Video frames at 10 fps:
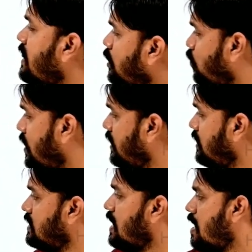10th one
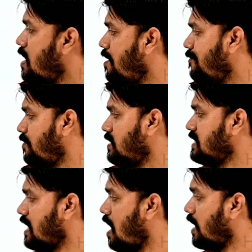is
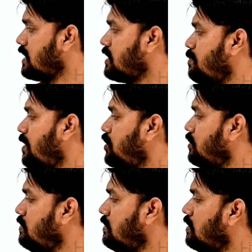efforts or
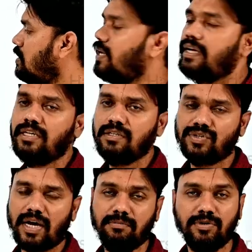estimation in
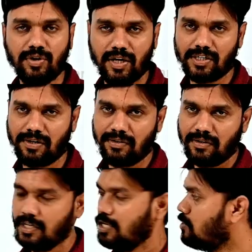time duration.
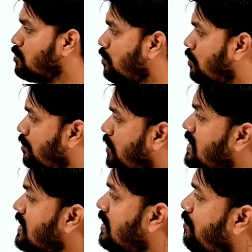So
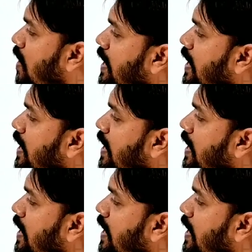these are the